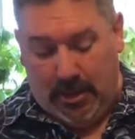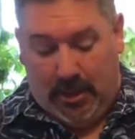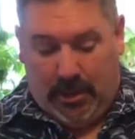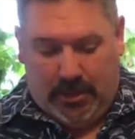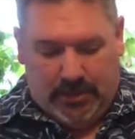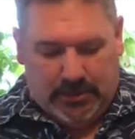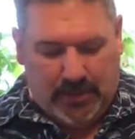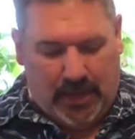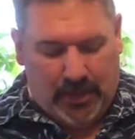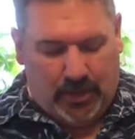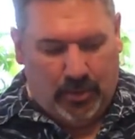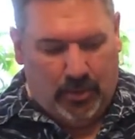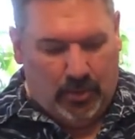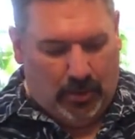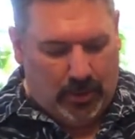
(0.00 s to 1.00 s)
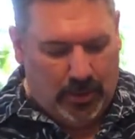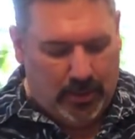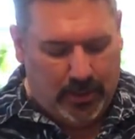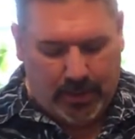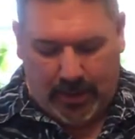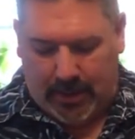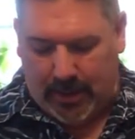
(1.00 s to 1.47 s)
It's kind of cool,
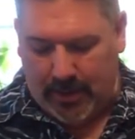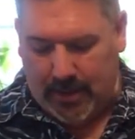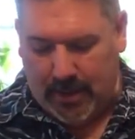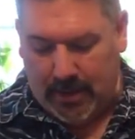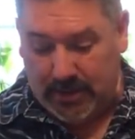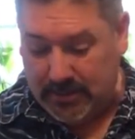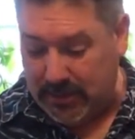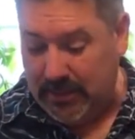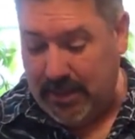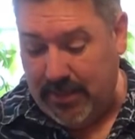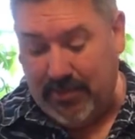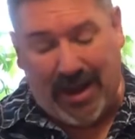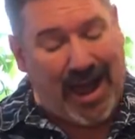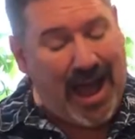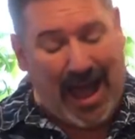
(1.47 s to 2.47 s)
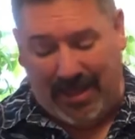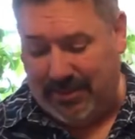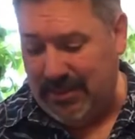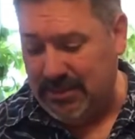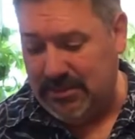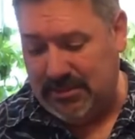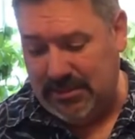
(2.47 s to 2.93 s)
and it's going to keep it hot.
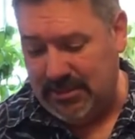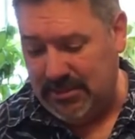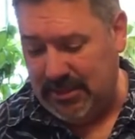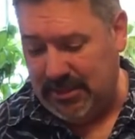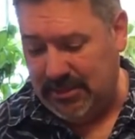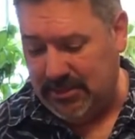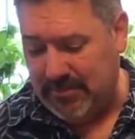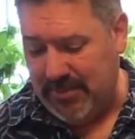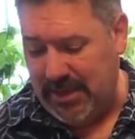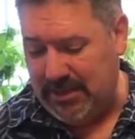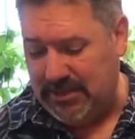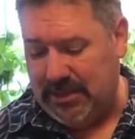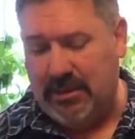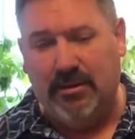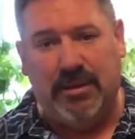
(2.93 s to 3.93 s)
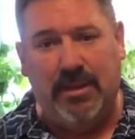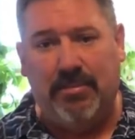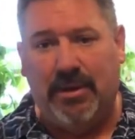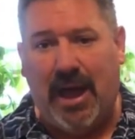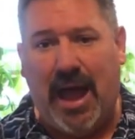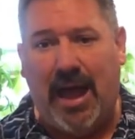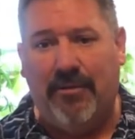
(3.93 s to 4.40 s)
This thing is amazing. It'll keep
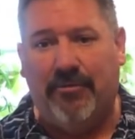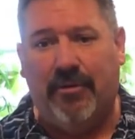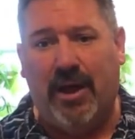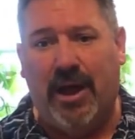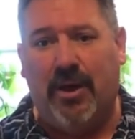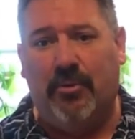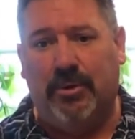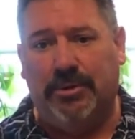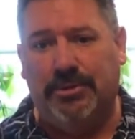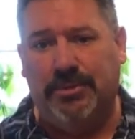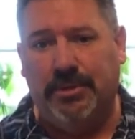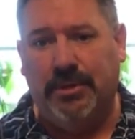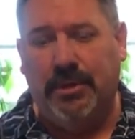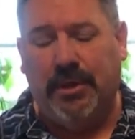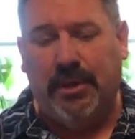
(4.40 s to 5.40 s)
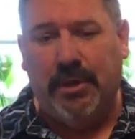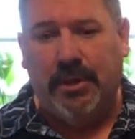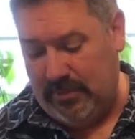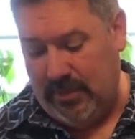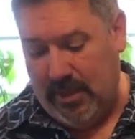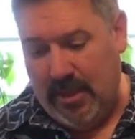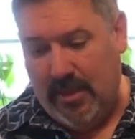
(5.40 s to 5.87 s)
it hot for hours.
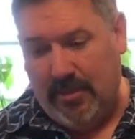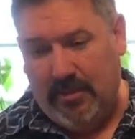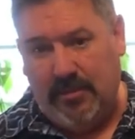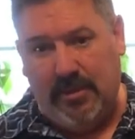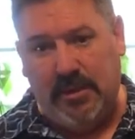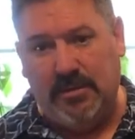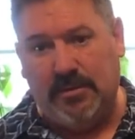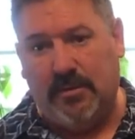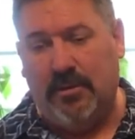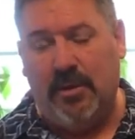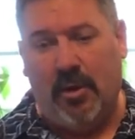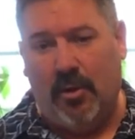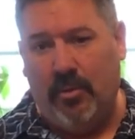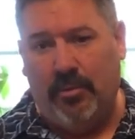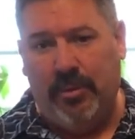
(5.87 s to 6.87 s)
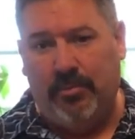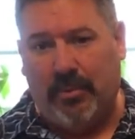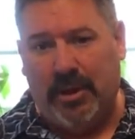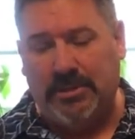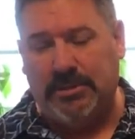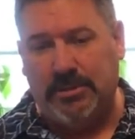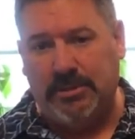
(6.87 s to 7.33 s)
These are the only
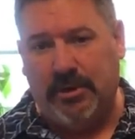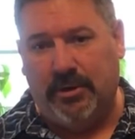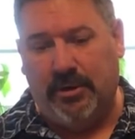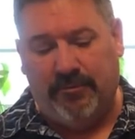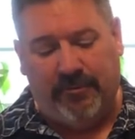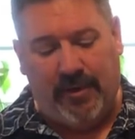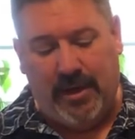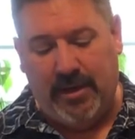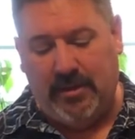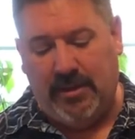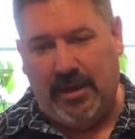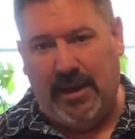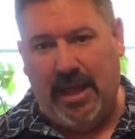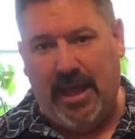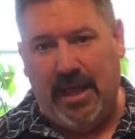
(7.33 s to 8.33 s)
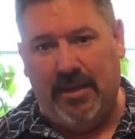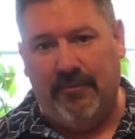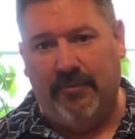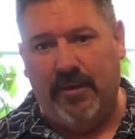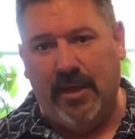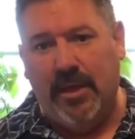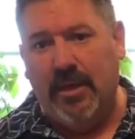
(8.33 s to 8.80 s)
presses you're going to find that have
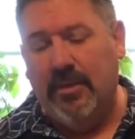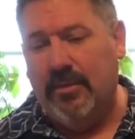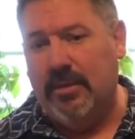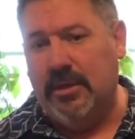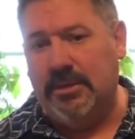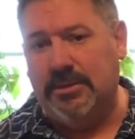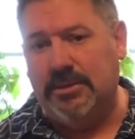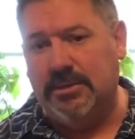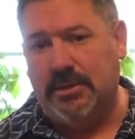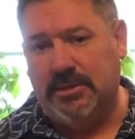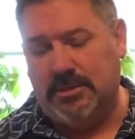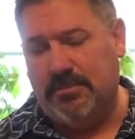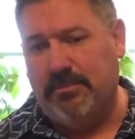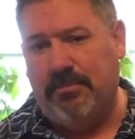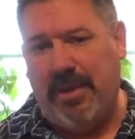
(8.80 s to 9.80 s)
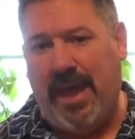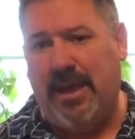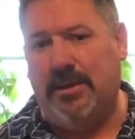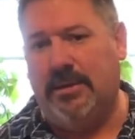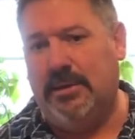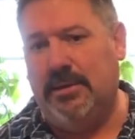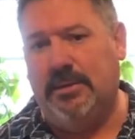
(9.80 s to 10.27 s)
this. It's
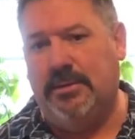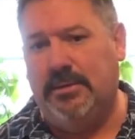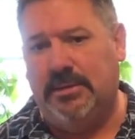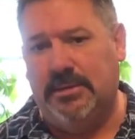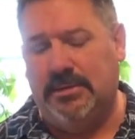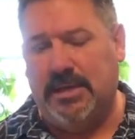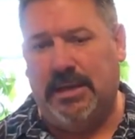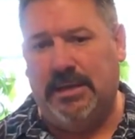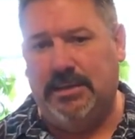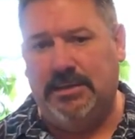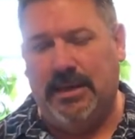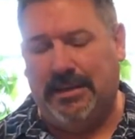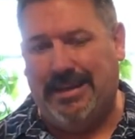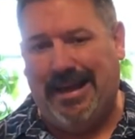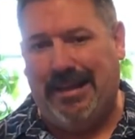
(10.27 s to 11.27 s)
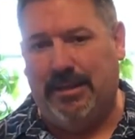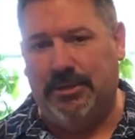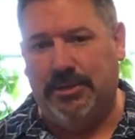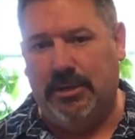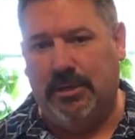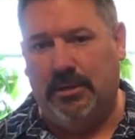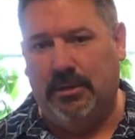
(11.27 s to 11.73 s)
patented design
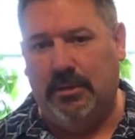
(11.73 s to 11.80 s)
technology.